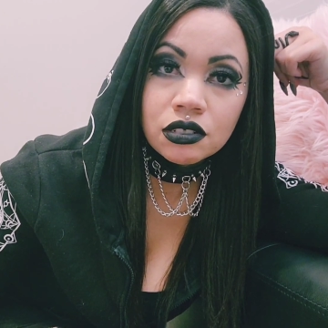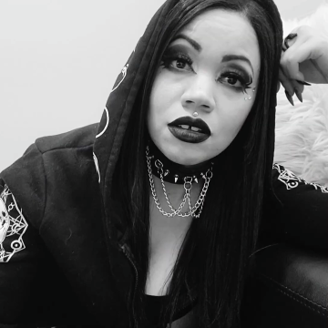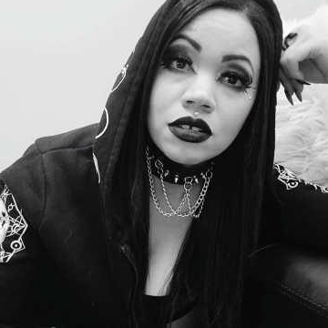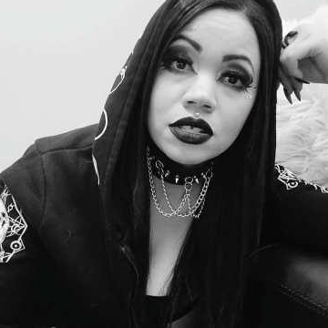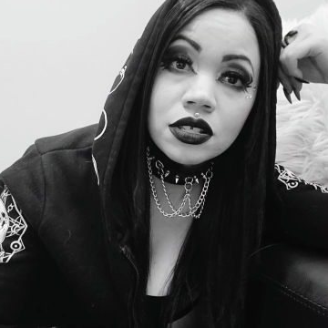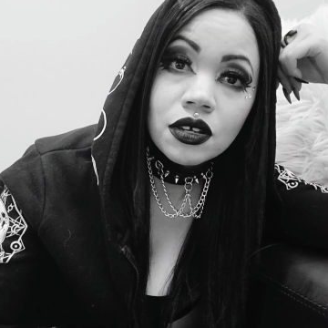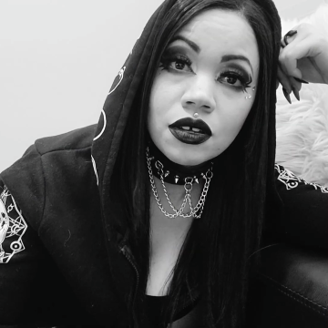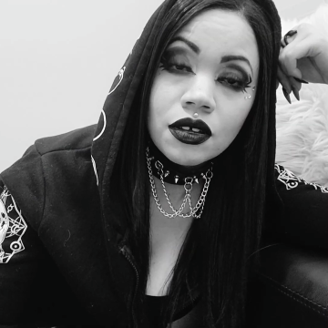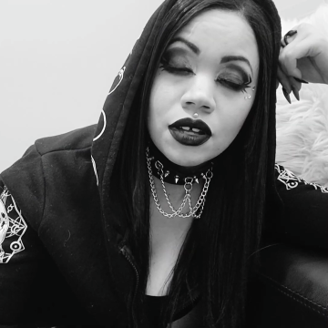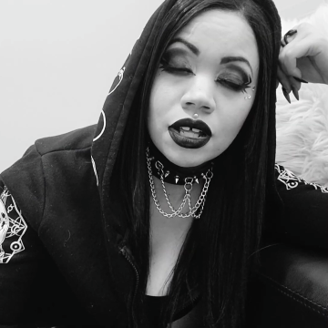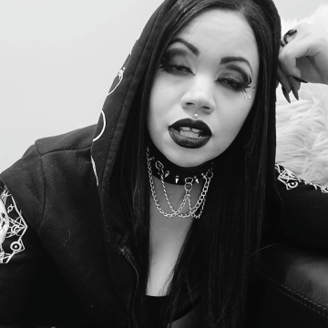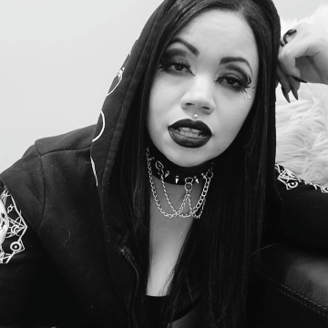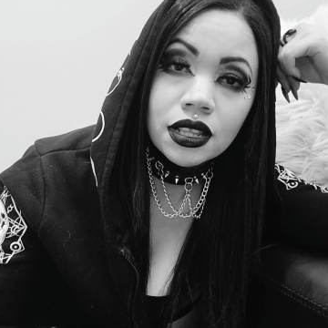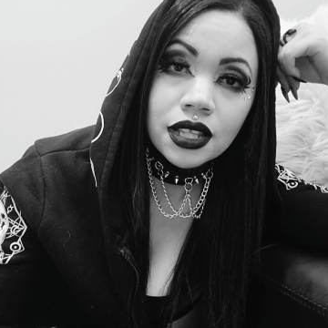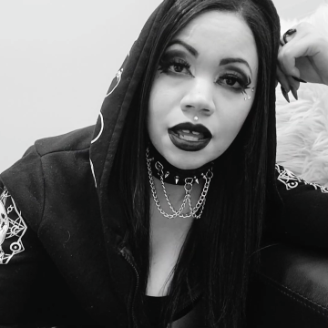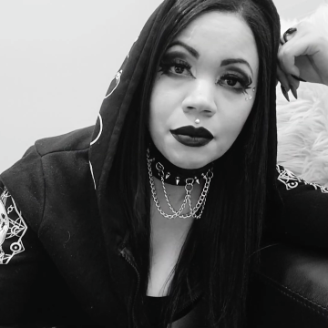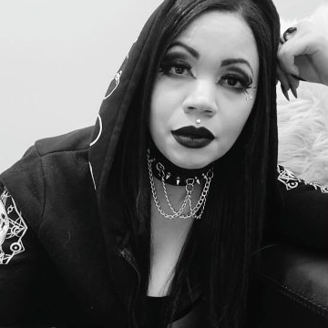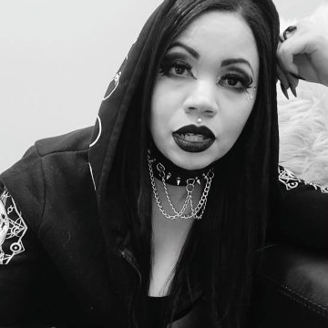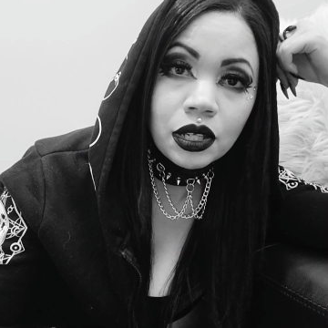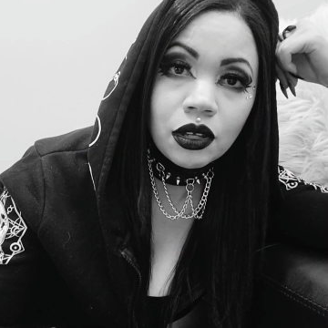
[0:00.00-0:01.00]
Also,
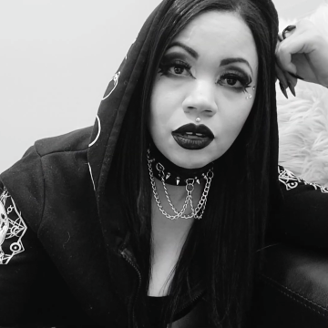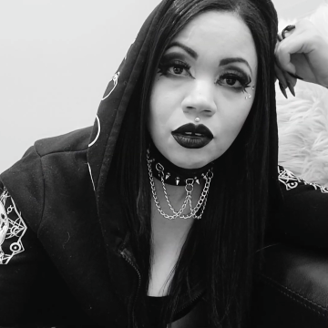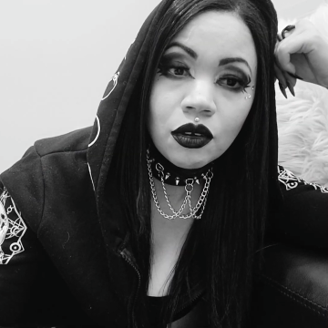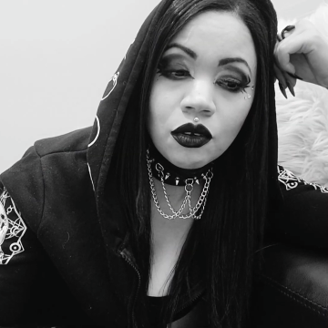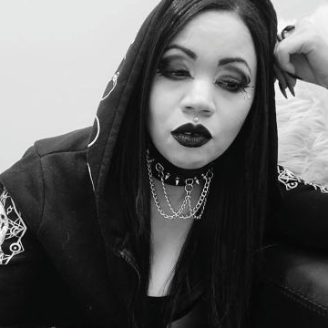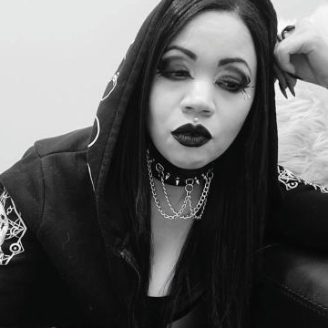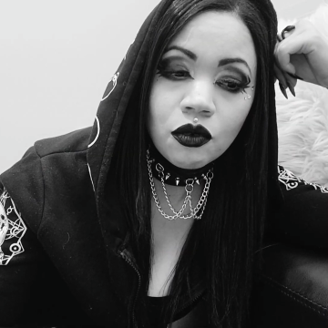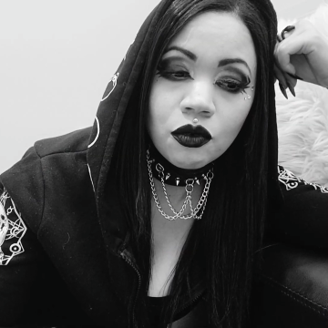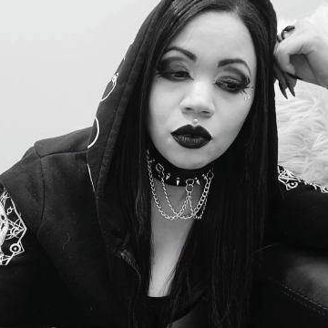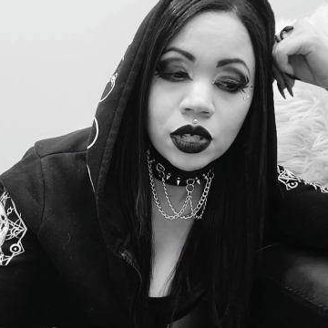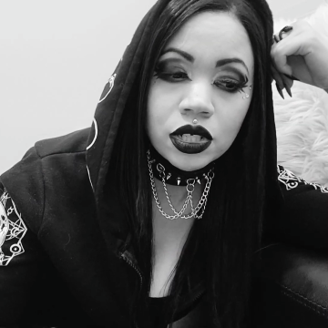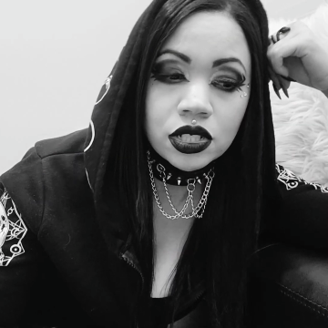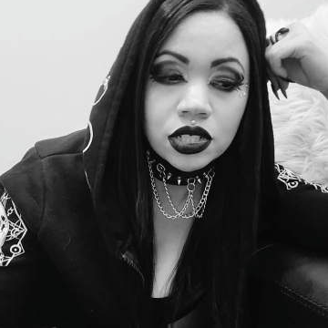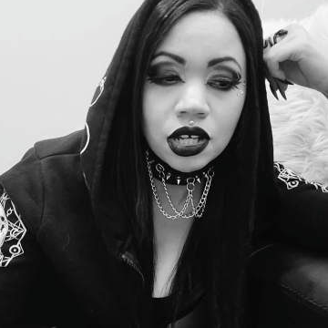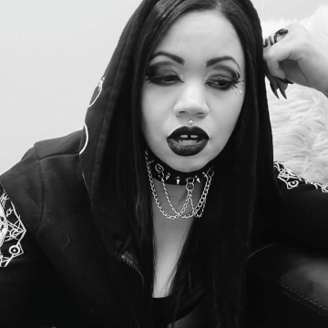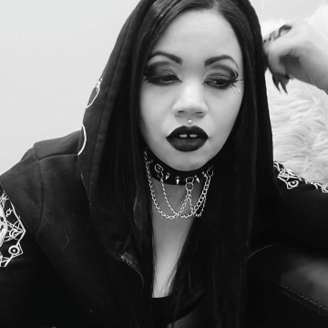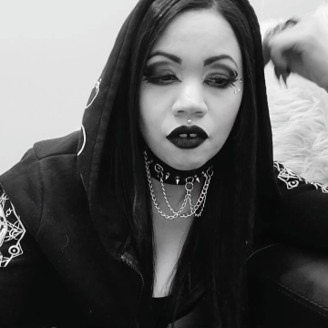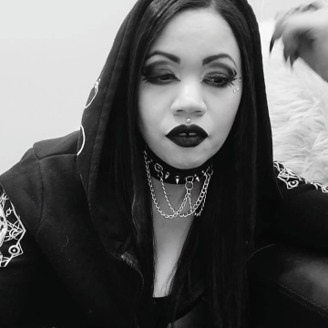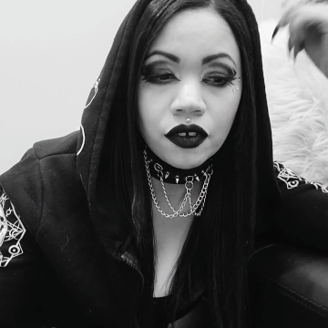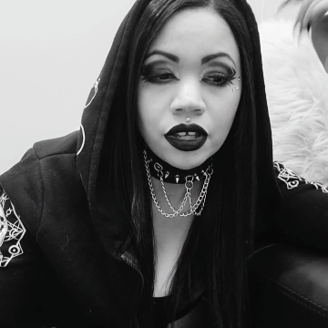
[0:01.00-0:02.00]
let me know which
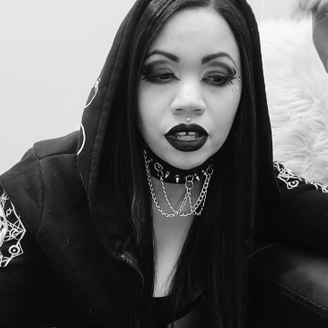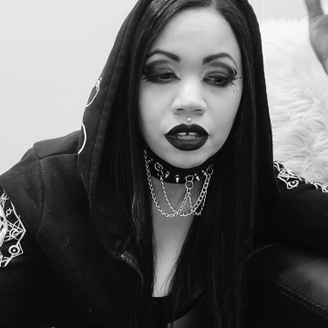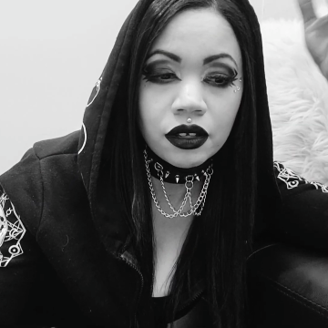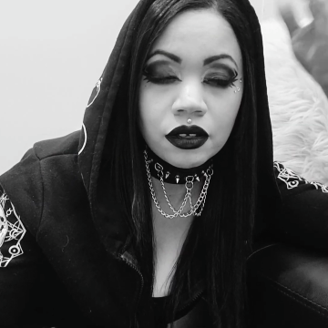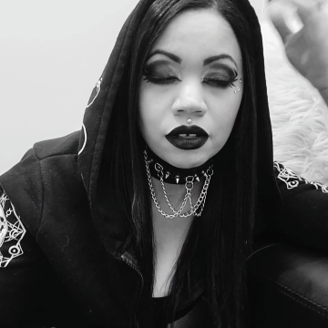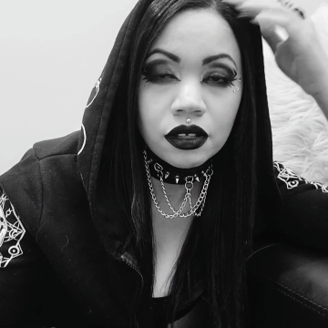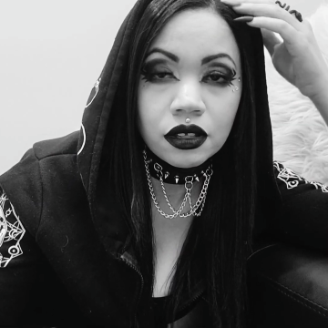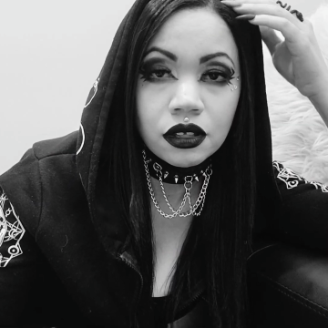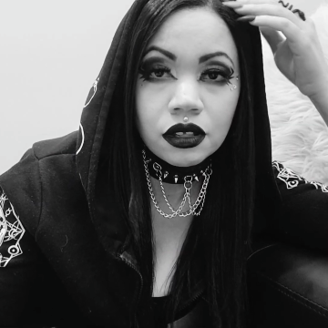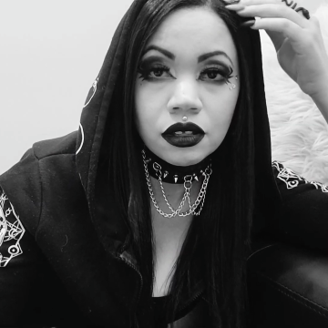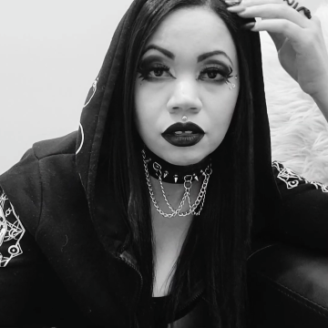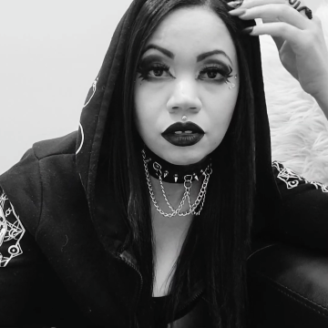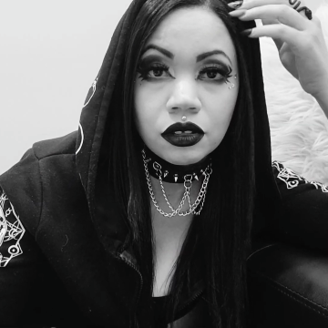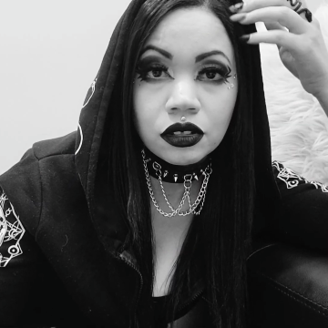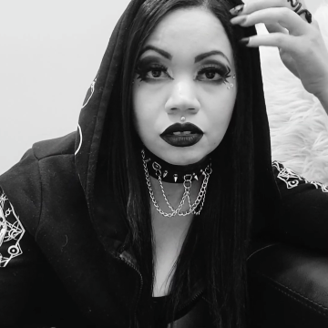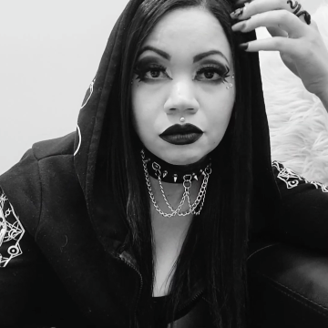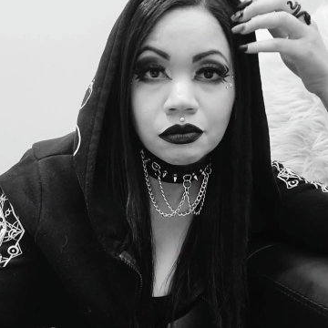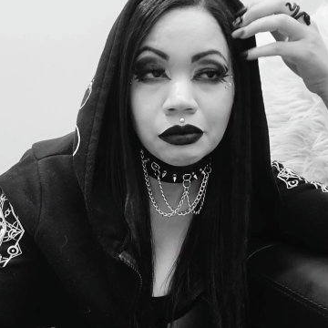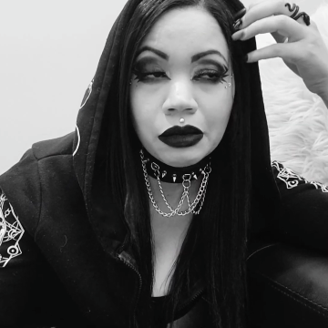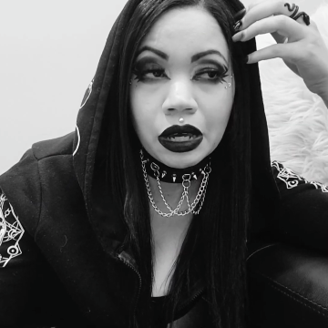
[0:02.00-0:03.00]
outfit
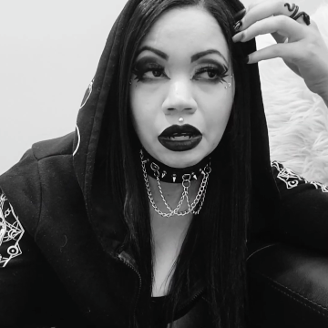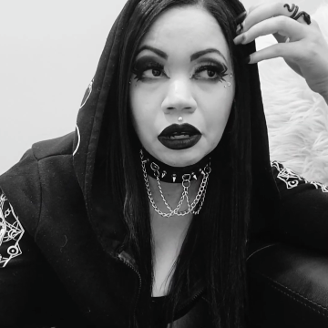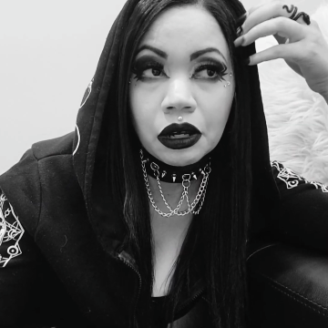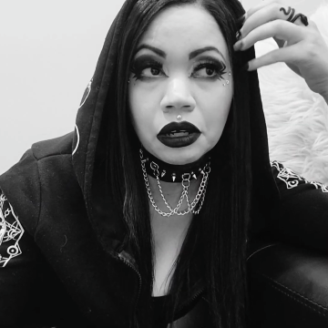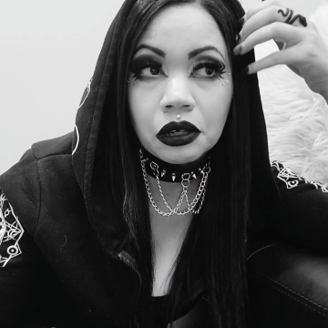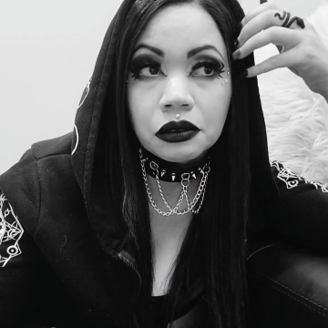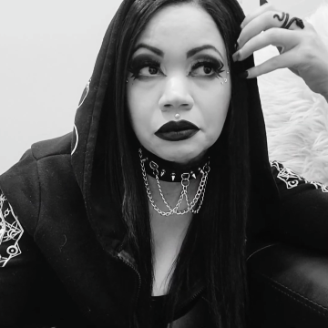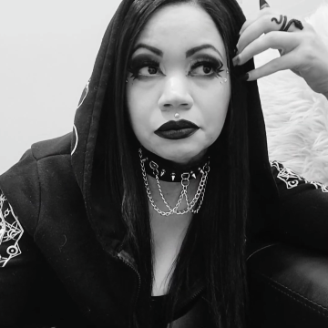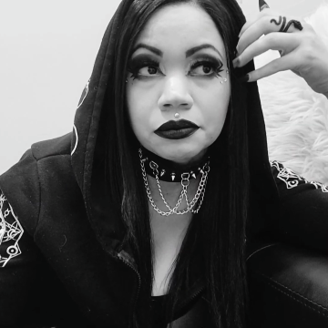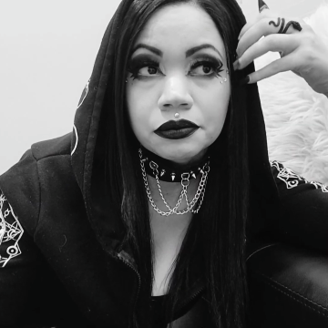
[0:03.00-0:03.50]
looked better.